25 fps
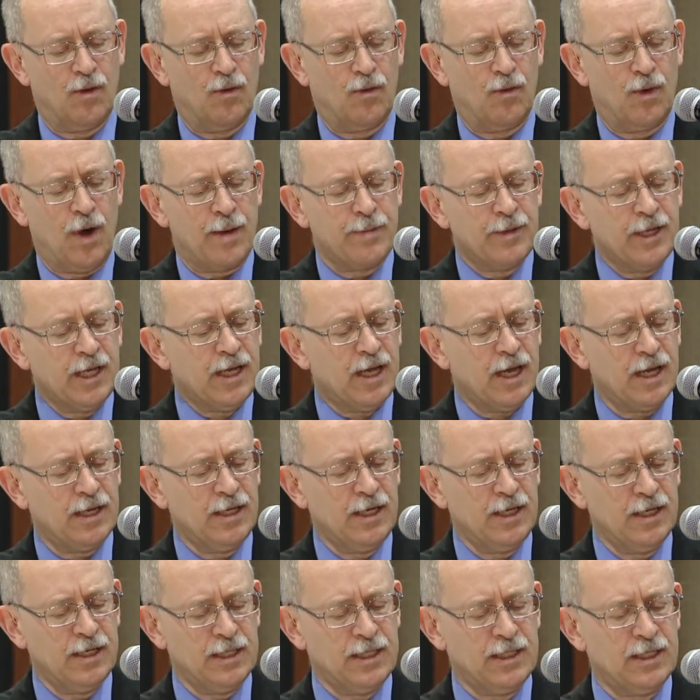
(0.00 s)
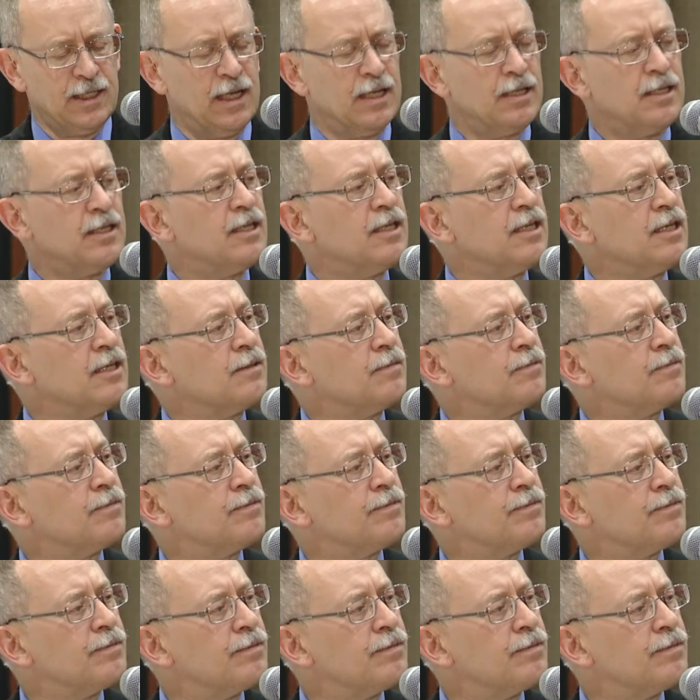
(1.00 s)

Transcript: Rabbi Hanina said to him,